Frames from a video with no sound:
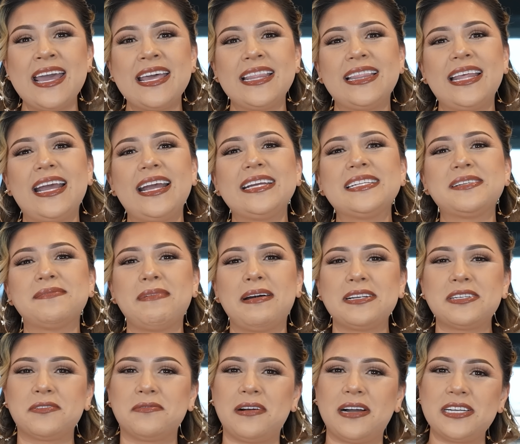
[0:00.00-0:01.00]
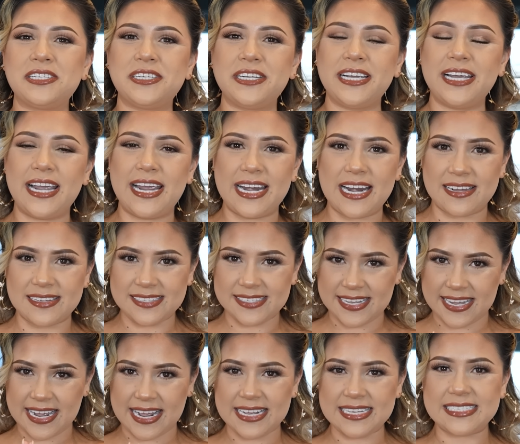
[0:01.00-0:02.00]
Thank you so much for watching, and I'll see
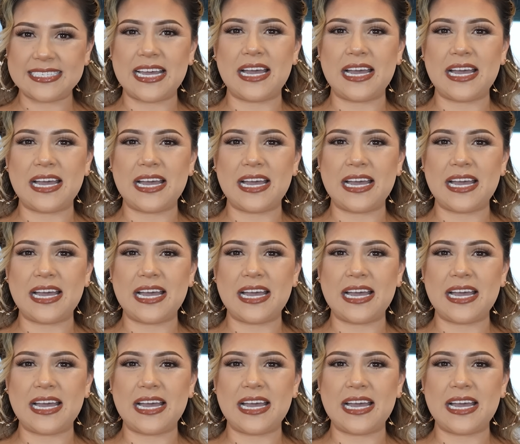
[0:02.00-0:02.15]
you guys